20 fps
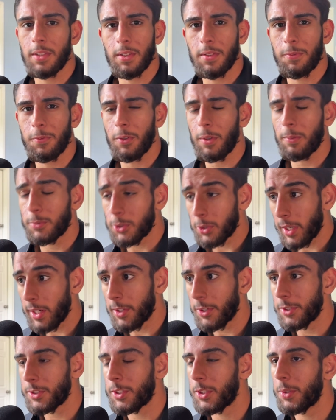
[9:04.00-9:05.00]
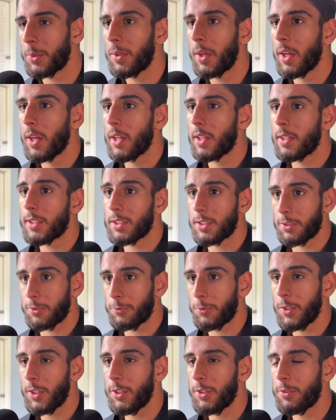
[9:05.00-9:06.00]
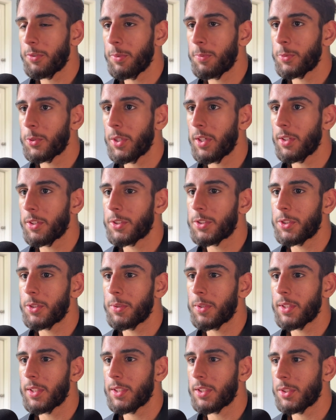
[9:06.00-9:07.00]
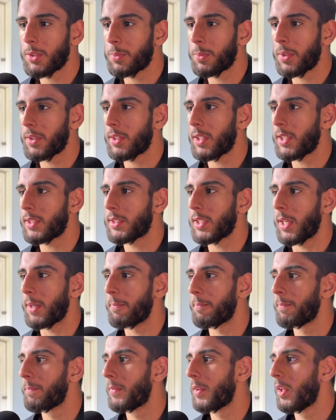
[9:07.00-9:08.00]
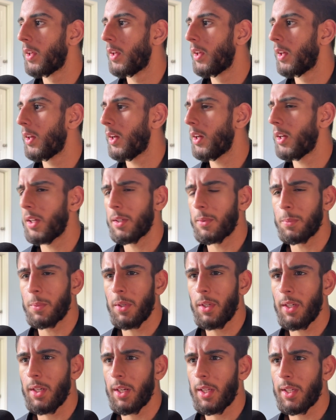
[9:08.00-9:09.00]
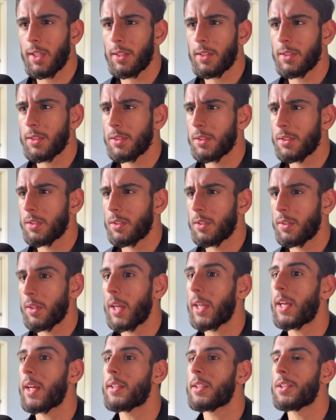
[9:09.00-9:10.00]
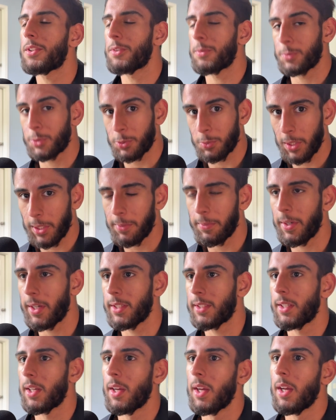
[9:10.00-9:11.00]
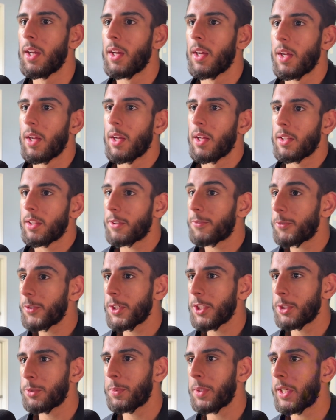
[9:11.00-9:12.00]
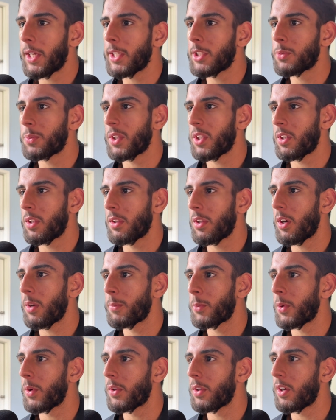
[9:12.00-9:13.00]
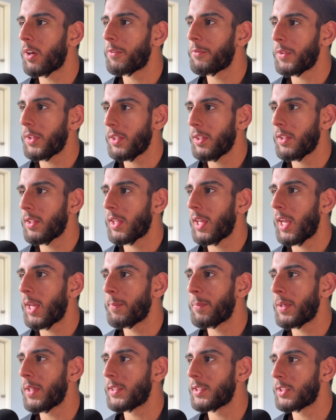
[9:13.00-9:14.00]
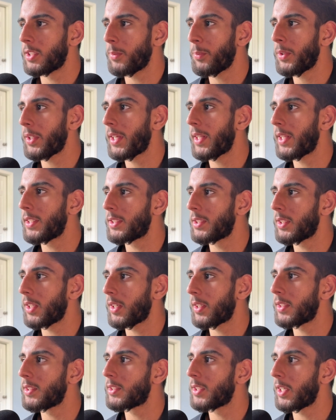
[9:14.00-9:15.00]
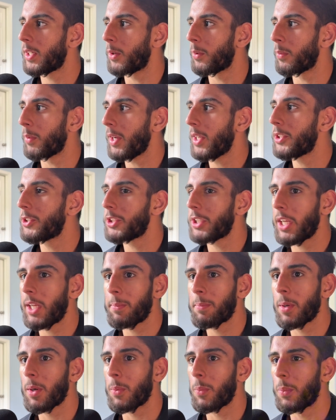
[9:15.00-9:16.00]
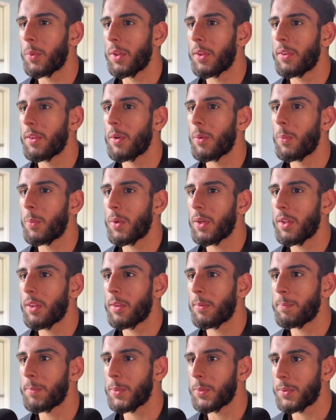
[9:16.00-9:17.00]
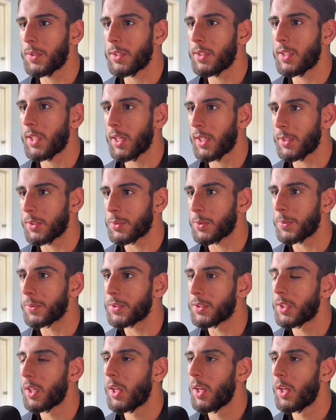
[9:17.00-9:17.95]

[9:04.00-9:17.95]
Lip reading: from trailer 2. This is footage from trailer 2, and this is what they say. Where did I get this? I got this from Screen Rant. The footage begins with an alarm going off in the lab and someone getting stuck inside a red chamber with one of the mutant dinosaurs.